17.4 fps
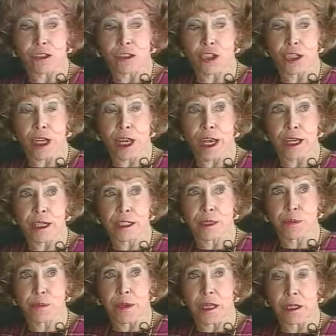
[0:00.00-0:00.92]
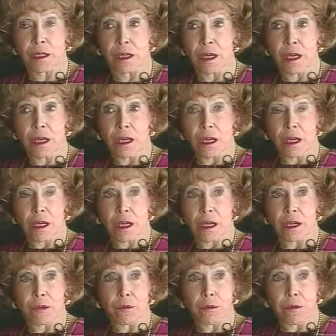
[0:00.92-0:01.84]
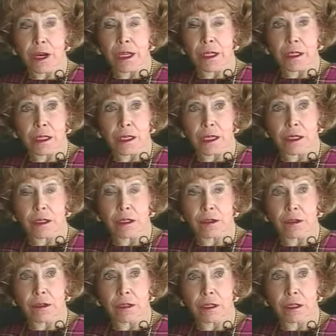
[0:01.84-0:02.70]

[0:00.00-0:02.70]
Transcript: She has been a great leader.